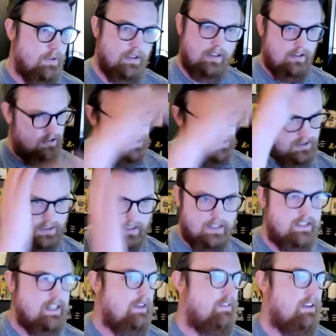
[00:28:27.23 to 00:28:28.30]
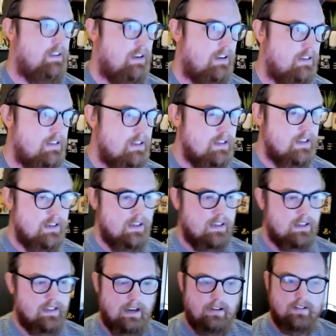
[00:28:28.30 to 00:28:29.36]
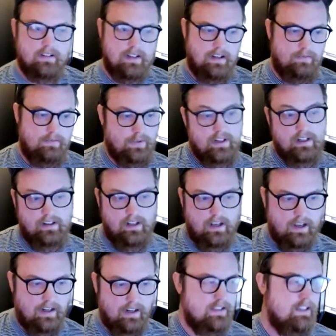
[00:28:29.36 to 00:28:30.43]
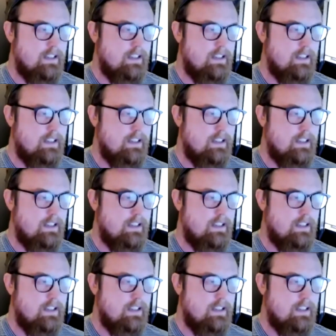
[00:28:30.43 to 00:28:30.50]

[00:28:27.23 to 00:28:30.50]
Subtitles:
like you just list everything. Guaranteed, we did that.